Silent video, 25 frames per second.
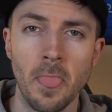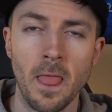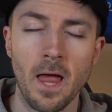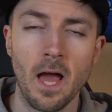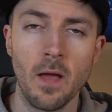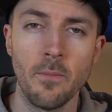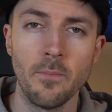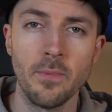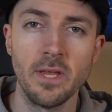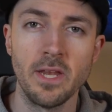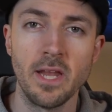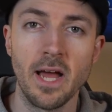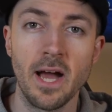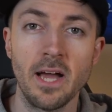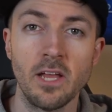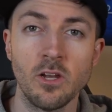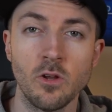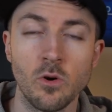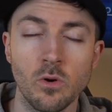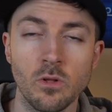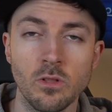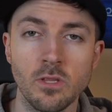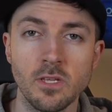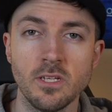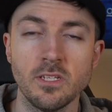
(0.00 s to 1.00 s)
I mean, I
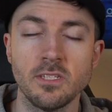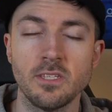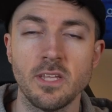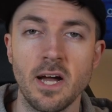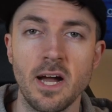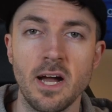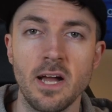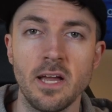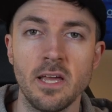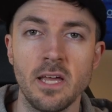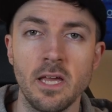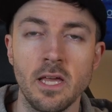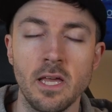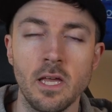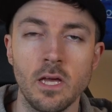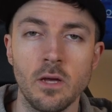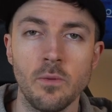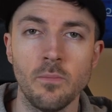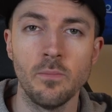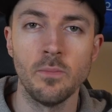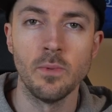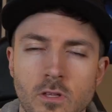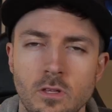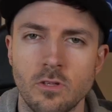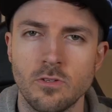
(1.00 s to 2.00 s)
know at least I
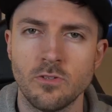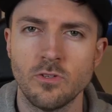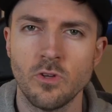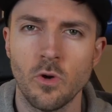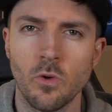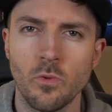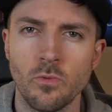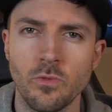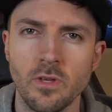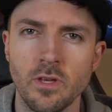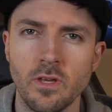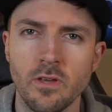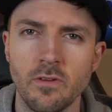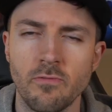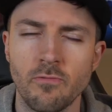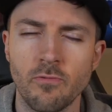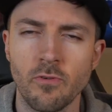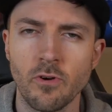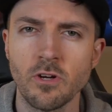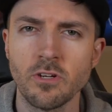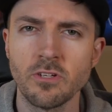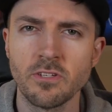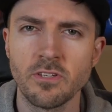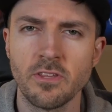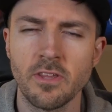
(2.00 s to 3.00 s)
am. So the
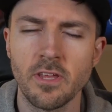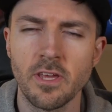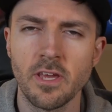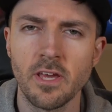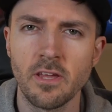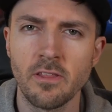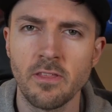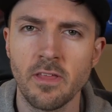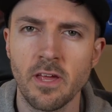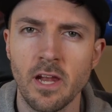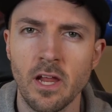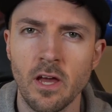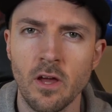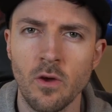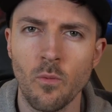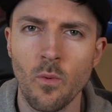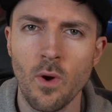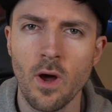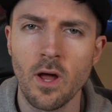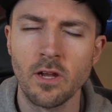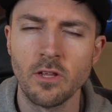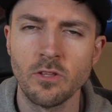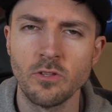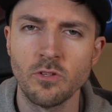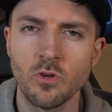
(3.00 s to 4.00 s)
first thing that I
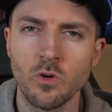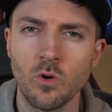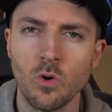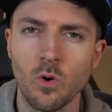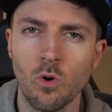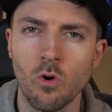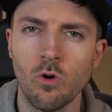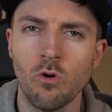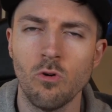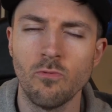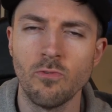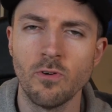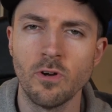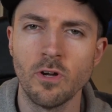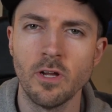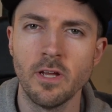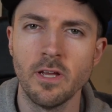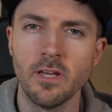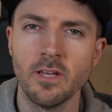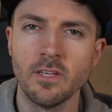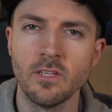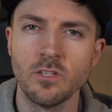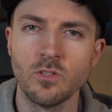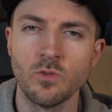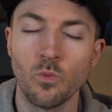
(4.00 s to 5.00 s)
wanted to go over
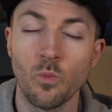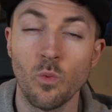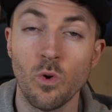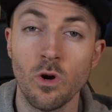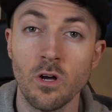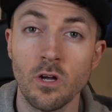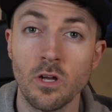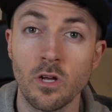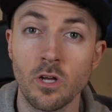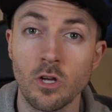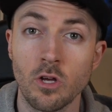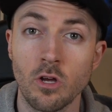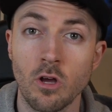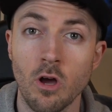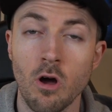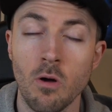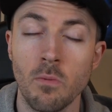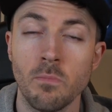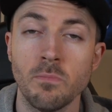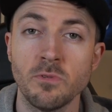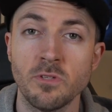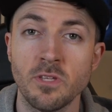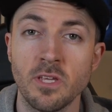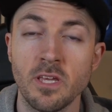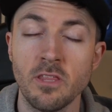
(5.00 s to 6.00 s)
is what
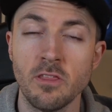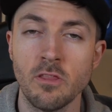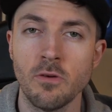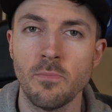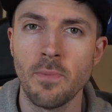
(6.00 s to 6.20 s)
comes in the